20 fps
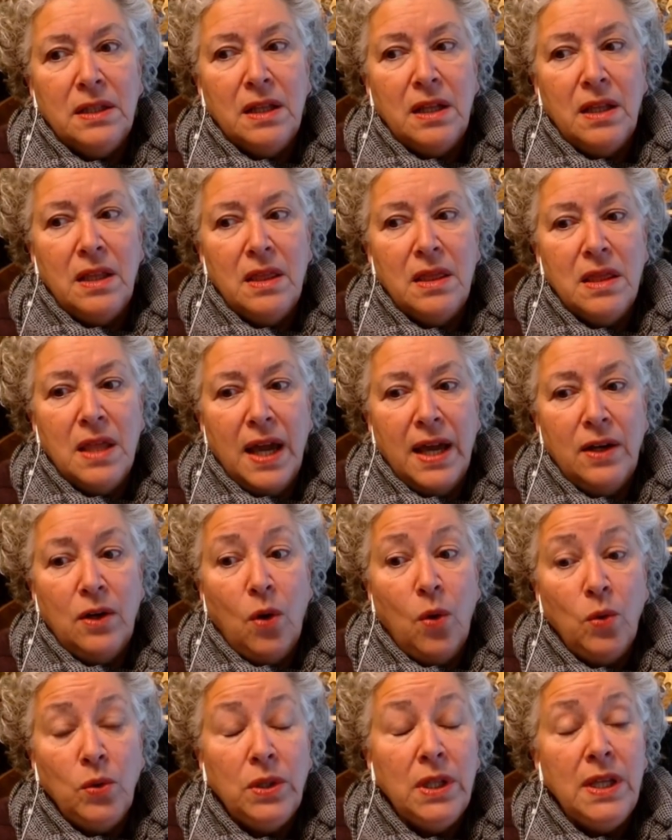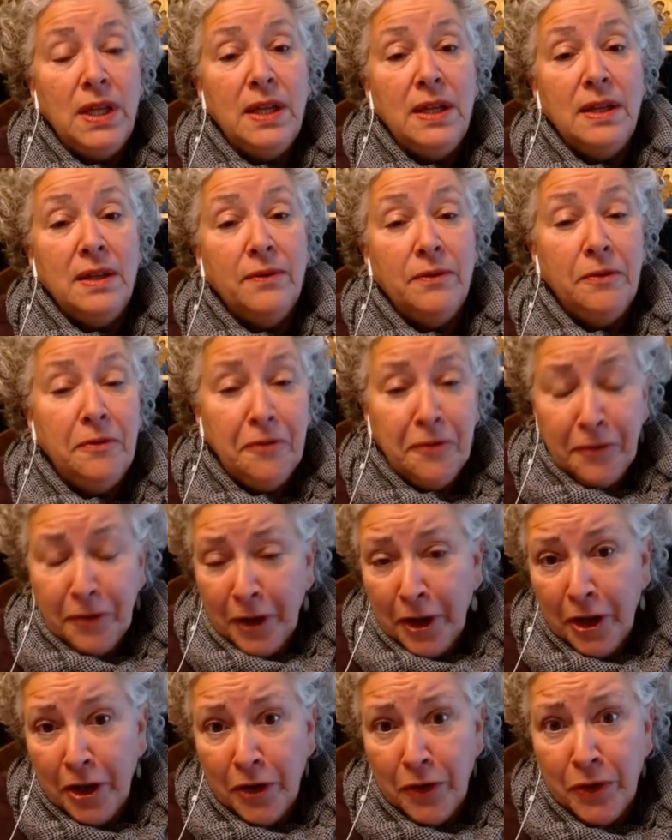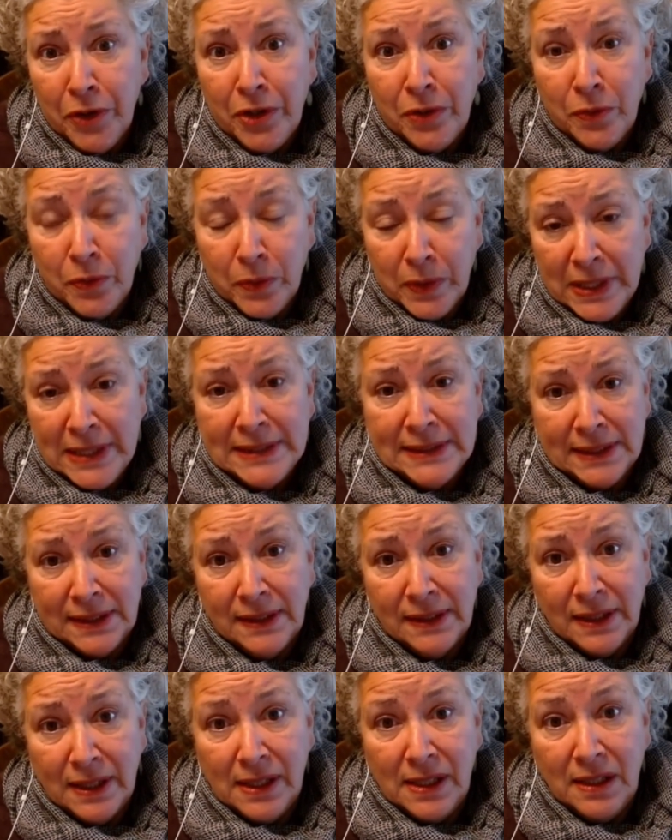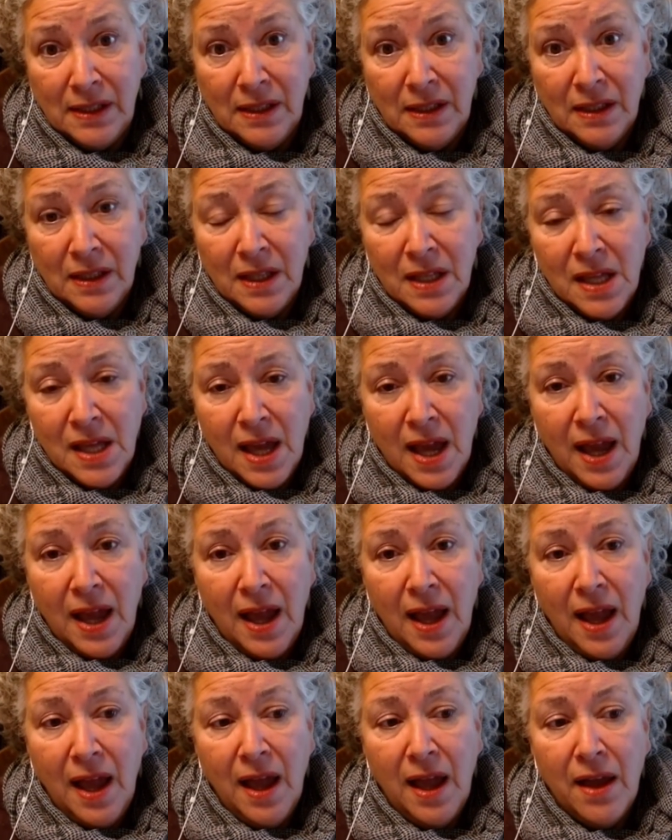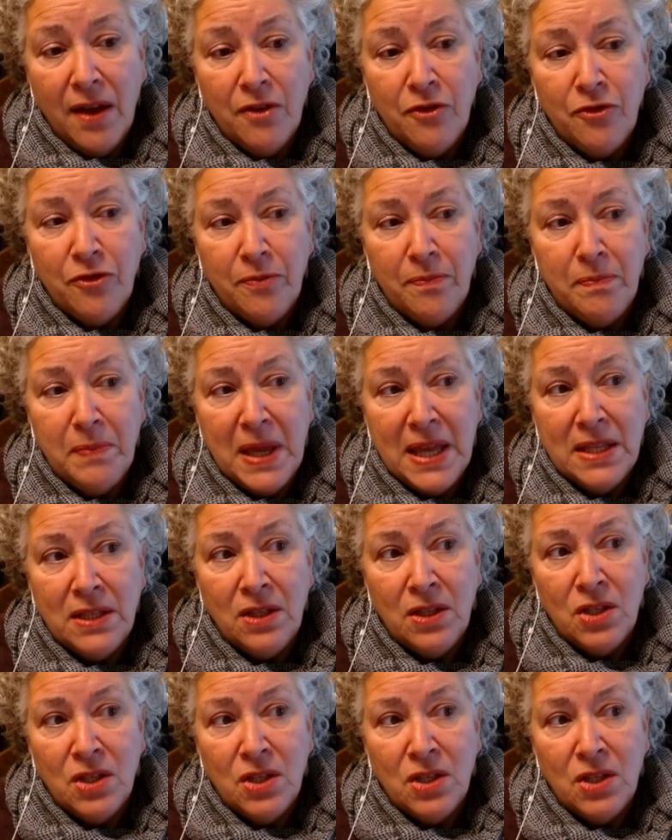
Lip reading: that only very recently have been